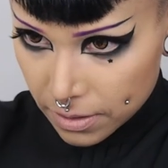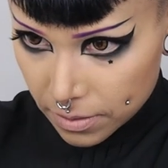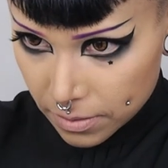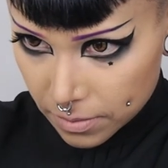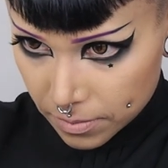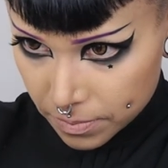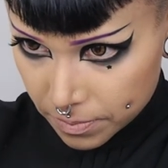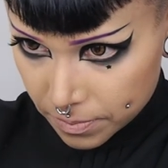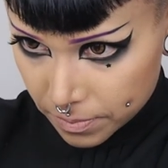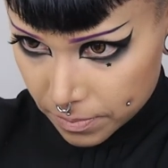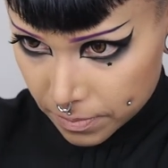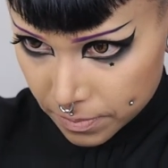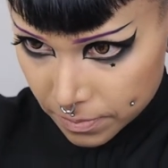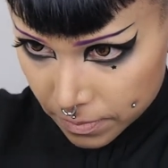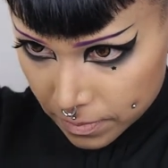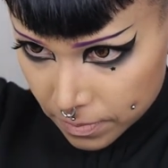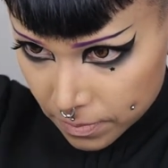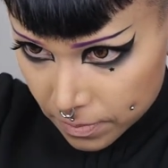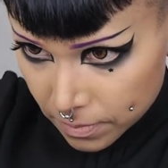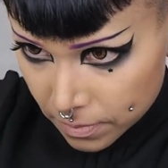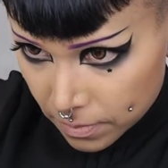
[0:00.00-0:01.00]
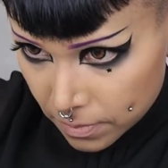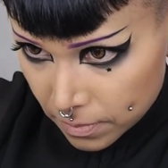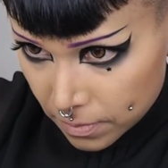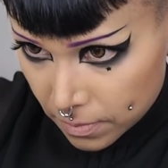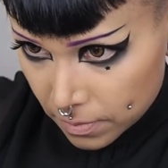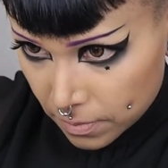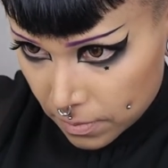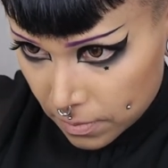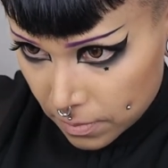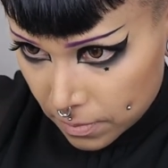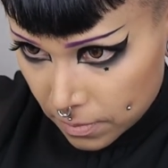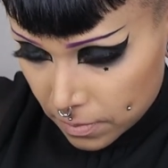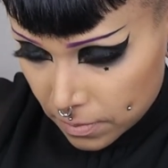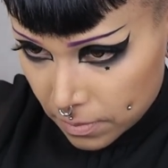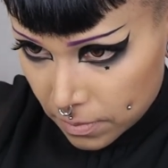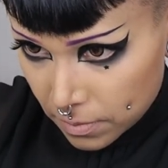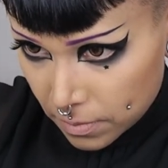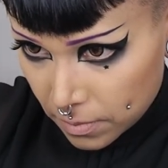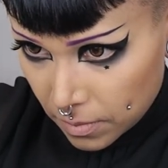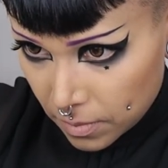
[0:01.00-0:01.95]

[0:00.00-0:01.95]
[no speech]